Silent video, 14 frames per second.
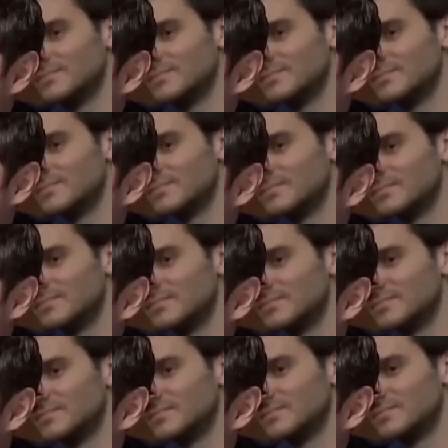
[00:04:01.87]

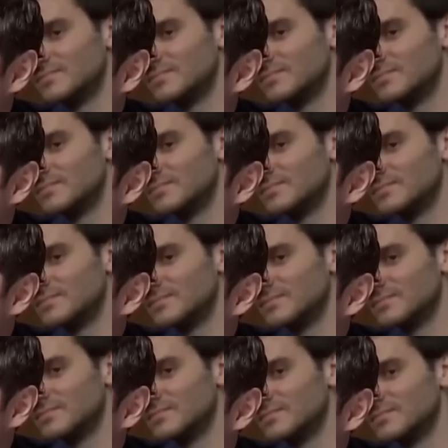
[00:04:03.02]

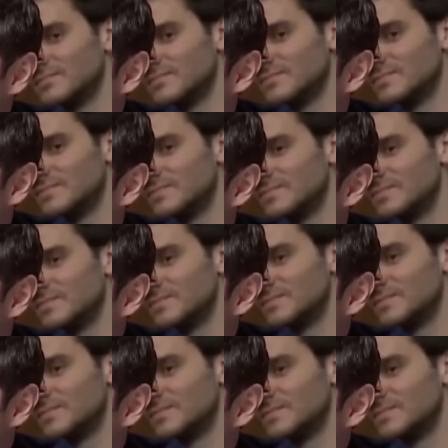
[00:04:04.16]

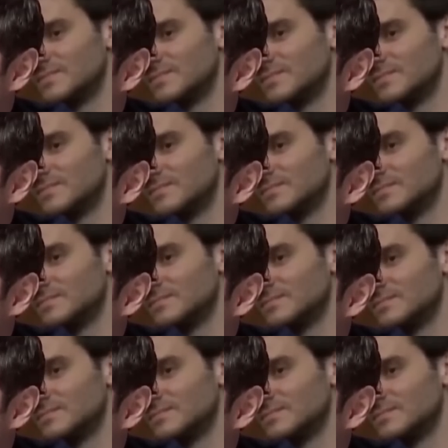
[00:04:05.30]
[no speech]